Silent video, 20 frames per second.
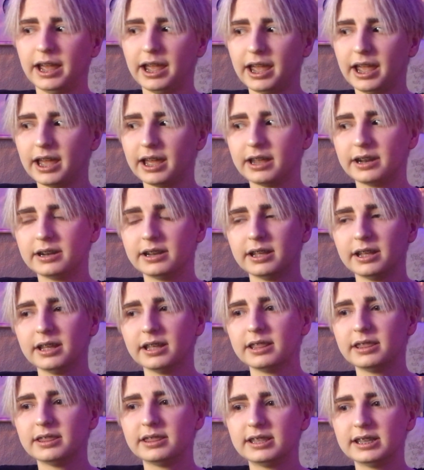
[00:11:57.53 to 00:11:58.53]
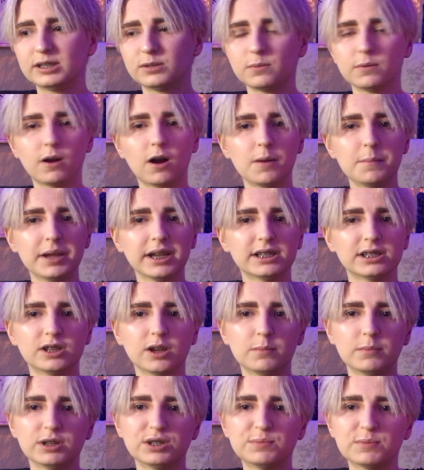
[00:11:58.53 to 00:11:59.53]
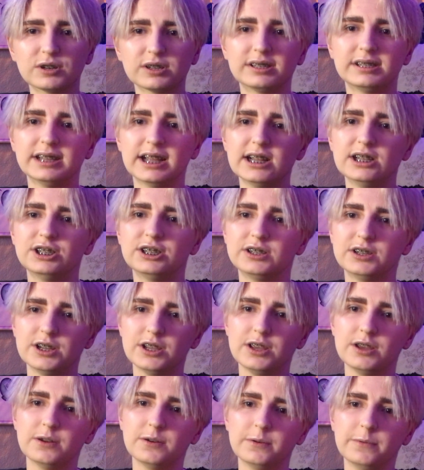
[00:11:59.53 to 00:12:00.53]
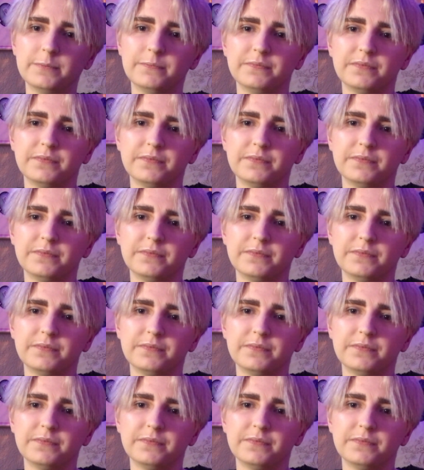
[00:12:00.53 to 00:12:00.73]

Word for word: and this would all make so much more sense to you.